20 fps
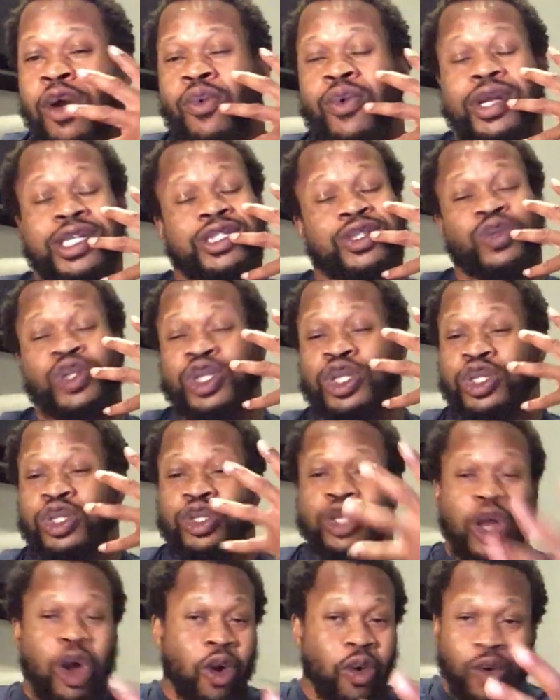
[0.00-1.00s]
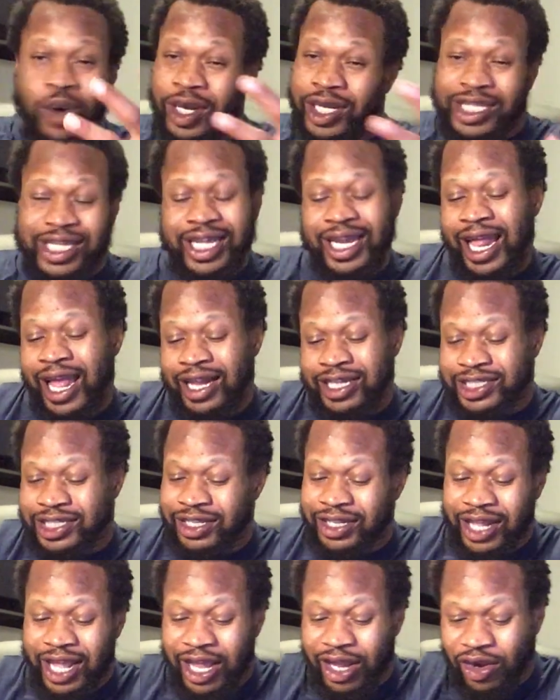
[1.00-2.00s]
which no one can
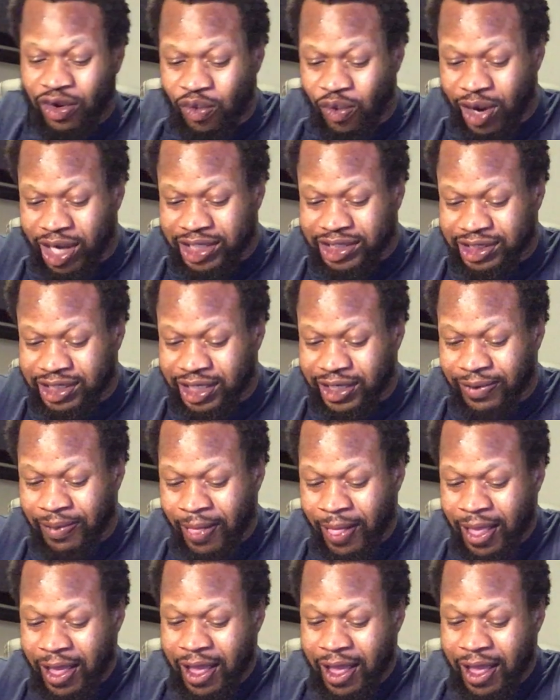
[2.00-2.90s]
answer that question.